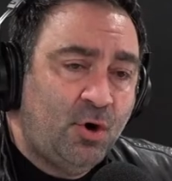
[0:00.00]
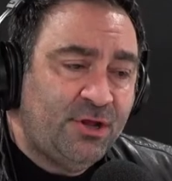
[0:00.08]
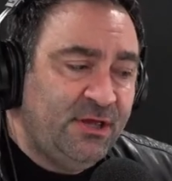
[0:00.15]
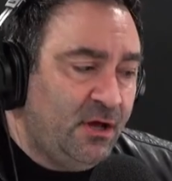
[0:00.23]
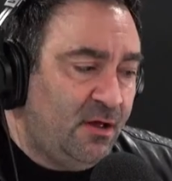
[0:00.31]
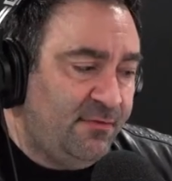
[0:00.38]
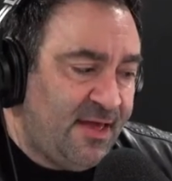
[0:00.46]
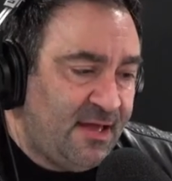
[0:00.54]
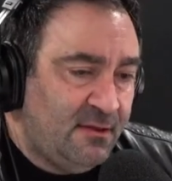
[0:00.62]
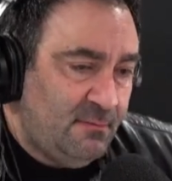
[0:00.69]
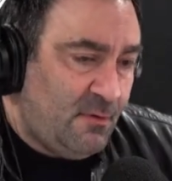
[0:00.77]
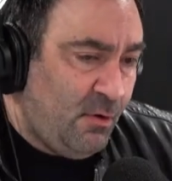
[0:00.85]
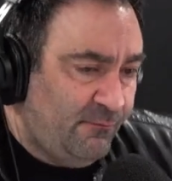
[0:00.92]
working on
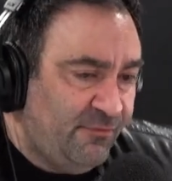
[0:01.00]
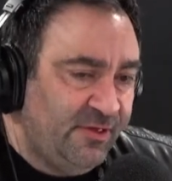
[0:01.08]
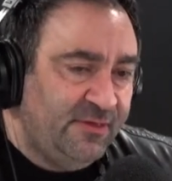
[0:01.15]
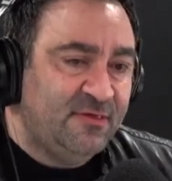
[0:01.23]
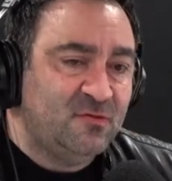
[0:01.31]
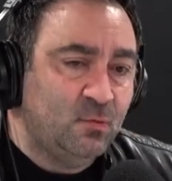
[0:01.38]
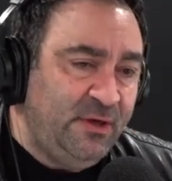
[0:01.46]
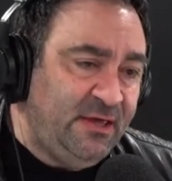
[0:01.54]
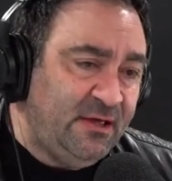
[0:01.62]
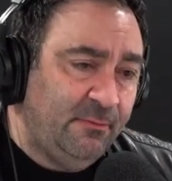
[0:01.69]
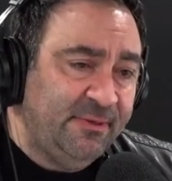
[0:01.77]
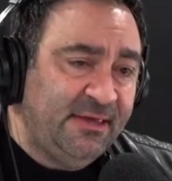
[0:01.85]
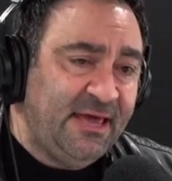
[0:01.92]
that. Hopefully this
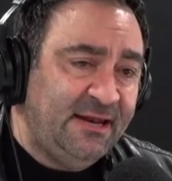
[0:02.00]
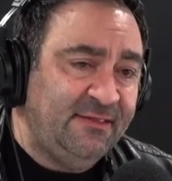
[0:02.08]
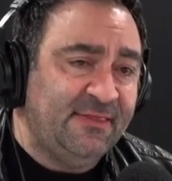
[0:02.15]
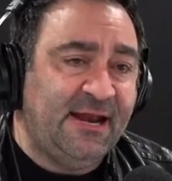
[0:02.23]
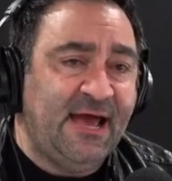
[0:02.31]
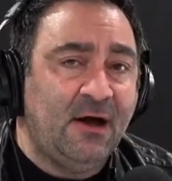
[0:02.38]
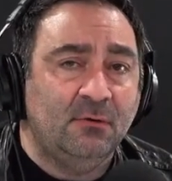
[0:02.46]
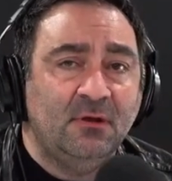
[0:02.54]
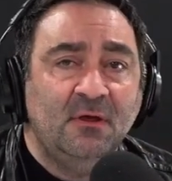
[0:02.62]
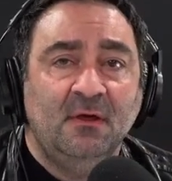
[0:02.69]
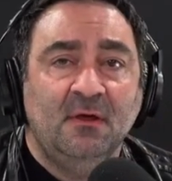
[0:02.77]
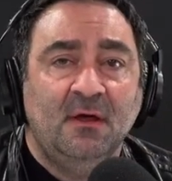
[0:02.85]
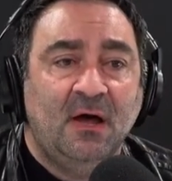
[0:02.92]
week I'll be getting that out.
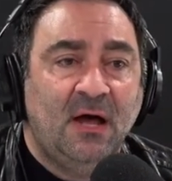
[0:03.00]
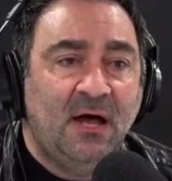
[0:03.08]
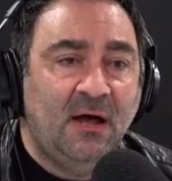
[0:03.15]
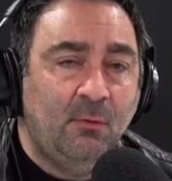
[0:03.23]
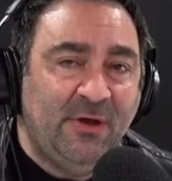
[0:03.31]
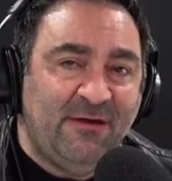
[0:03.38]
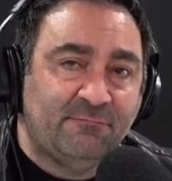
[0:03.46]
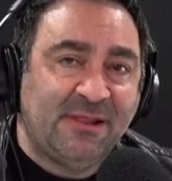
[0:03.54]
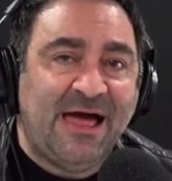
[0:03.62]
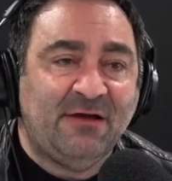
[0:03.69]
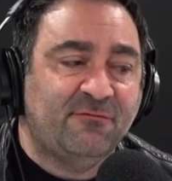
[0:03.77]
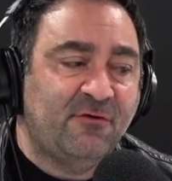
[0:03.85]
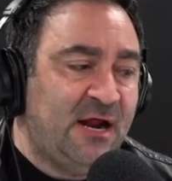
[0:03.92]
Uh, we have
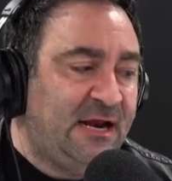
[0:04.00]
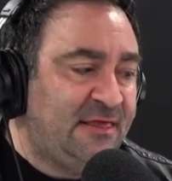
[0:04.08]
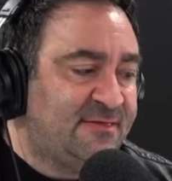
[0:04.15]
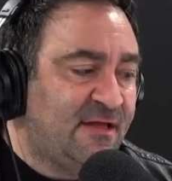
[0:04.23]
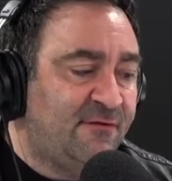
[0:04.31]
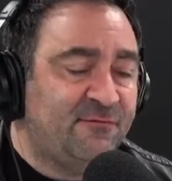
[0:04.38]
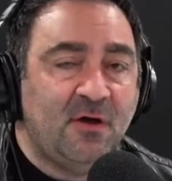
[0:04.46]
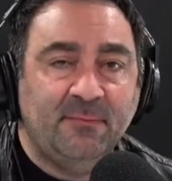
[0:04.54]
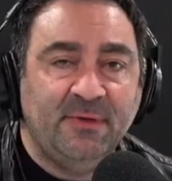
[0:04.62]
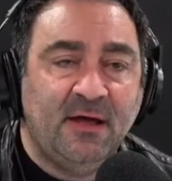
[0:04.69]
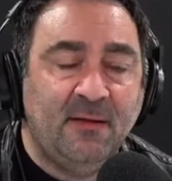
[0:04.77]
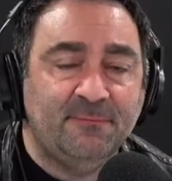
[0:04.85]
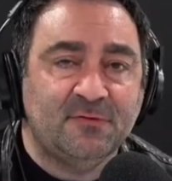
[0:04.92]
Black Friday stuff
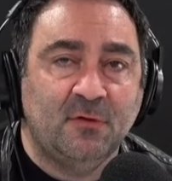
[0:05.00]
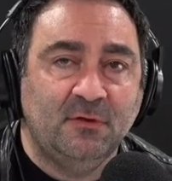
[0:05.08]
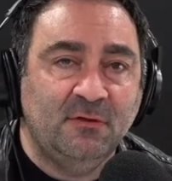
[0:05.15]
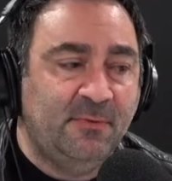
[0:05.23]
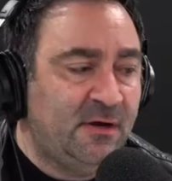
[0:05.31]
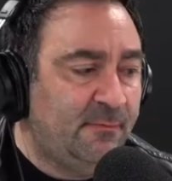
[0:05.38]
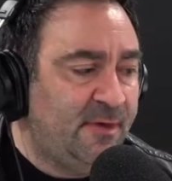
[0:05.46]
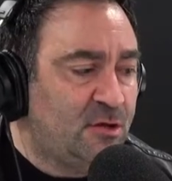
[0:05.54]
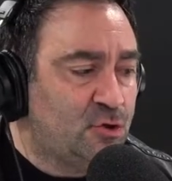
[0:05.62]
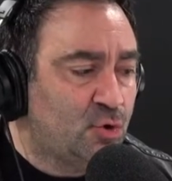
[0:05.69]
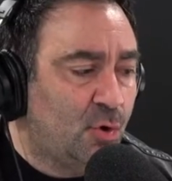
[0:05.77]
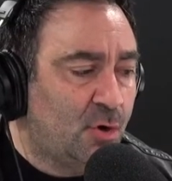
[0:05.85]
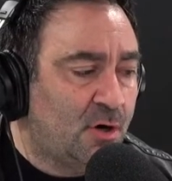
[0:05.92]
coming up, so you want to make
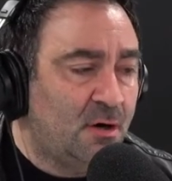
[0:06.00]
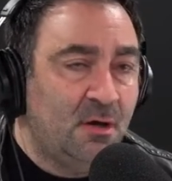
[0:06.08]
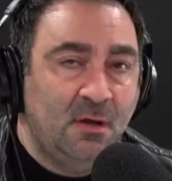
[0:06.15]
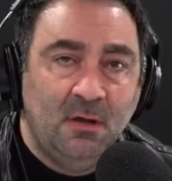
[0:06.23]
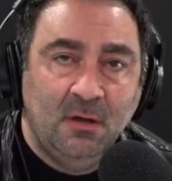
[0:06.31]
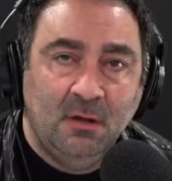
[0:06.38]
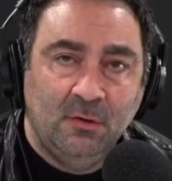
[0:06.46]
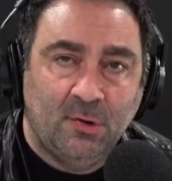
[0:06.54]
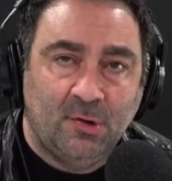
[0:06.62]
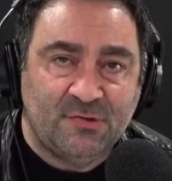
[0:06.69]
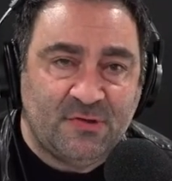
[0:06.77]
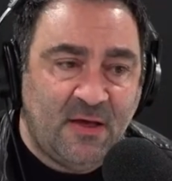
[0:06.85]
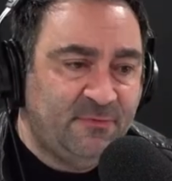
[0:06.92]
sure
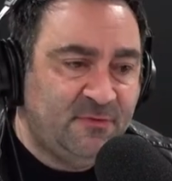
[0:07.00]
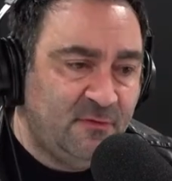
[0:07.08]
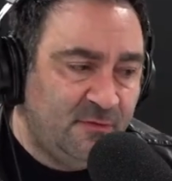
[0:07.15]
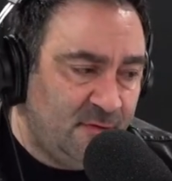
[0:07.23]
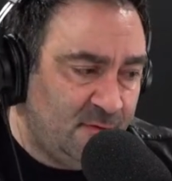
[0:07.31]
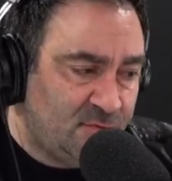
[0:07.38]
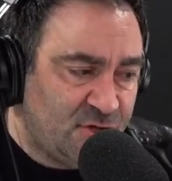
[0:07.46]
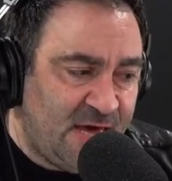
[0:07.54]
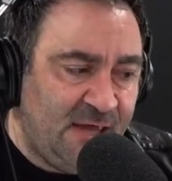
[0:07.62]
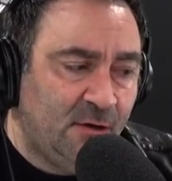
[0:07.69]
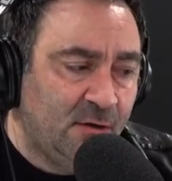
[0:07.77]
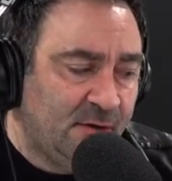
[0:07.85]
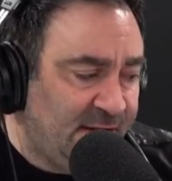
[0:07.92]
you're sub to the
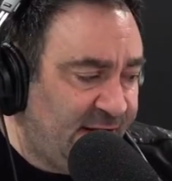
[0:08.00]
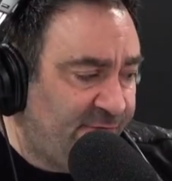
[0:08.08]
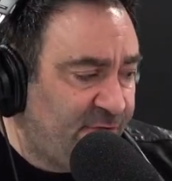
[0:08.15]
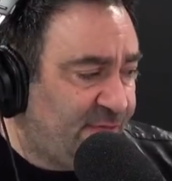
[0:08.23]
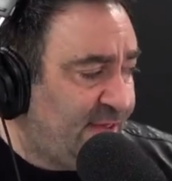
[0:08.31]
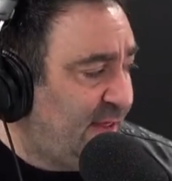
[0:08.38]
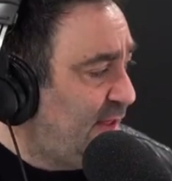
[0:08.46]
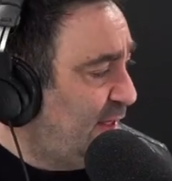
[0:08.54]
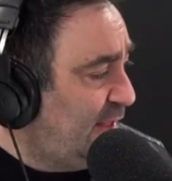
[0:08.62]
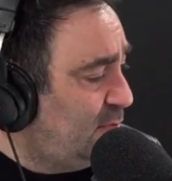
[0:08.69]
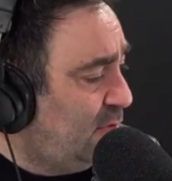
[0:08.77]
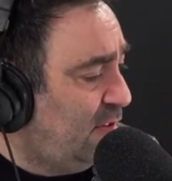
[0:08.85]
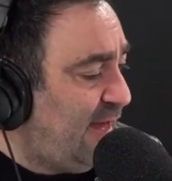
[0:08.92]
channel and everything
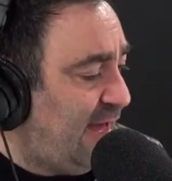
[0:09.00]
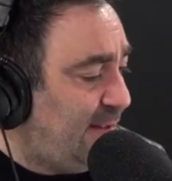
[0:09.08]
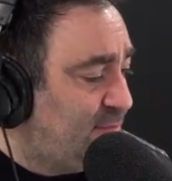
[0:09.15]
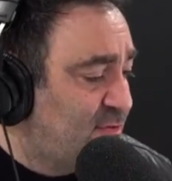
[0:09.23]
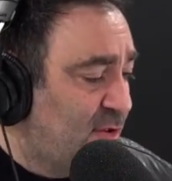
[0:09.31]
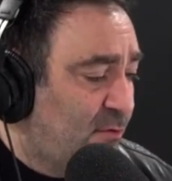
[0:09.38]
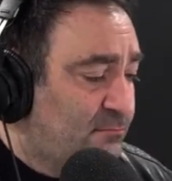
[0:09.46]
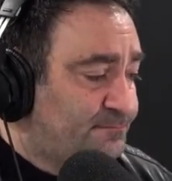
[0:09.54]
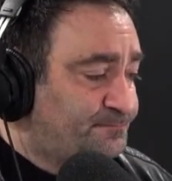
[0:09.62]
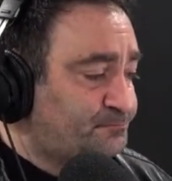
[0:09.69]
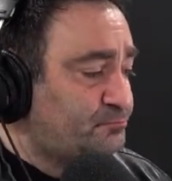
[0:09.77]
and all that. So